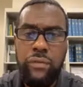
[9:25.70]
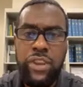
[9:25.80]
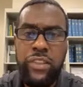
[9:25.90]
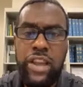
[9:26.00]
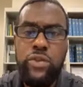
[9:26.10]

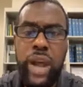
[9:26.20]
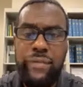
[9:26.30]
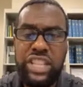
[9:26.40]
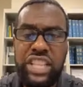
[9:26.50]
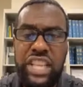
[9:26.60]
And then you have
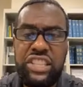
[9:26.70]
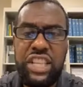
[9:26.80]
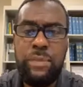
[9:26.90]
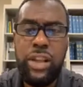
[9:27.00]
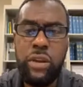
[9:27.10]
to CC
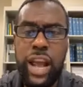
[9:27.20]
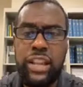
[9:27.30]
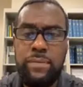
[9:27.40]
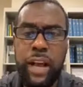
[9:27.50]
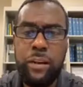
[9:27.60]
me on that
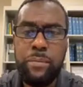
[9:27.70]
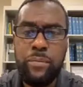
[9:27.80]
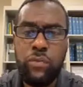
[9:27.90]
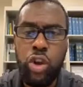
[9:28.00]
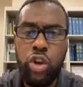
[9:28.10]
email.
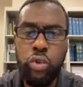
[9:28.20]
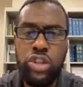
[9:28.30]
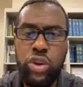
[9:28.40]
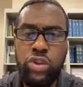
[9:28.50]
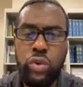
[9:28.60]

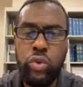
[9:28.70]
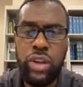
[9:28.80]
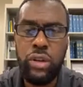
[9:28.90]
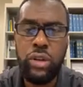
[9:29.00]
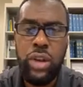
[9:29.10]
Richard
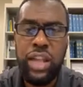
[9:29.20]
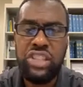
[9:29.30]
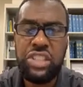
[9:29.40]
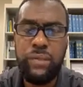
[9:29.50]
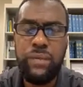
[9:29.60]
DeReal
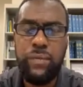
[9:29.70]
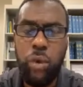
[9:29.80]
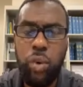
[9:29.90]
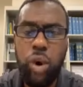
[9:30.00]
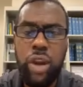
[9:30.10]

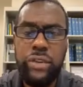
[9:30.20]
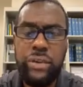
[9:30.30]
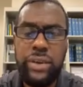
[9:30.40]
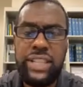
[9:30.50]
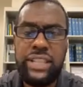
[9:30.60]

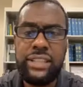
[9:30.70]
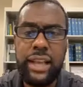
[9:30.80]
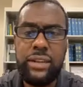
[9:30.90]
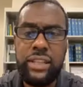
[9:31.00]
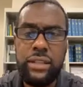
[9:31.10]

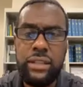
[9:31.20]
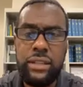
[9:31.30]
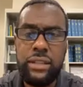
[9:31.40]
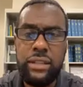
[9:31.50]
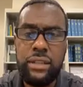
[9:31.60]

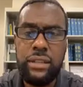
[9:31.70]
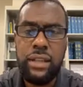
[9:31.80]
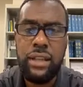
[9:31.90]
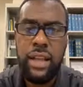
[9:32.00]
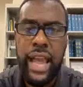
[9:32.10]

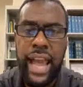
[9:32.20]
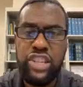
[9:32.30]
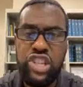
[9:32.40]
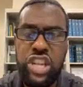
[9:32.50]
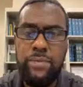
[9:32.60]

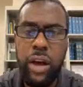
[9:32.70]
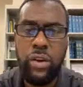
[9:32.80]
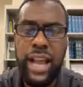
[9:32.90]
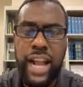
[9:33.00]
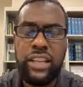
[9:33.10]

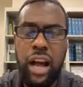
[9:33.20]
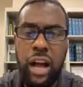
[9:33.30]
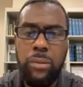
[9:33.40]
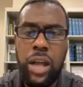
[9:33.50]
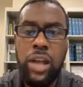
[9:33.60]

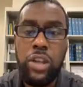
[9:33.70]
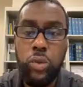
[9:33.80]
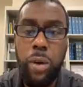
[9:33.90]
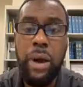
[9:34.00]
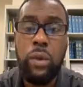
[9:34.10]
7437@gmail.com. You
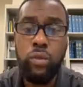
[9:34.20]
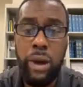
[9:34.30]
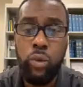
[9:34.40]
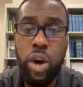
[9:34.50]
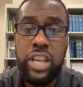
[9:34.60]
want my
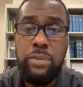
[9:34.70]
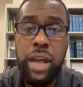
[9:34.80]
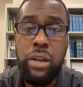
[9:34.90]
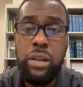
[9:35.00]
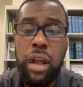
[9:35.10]
work
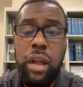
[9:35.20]
email?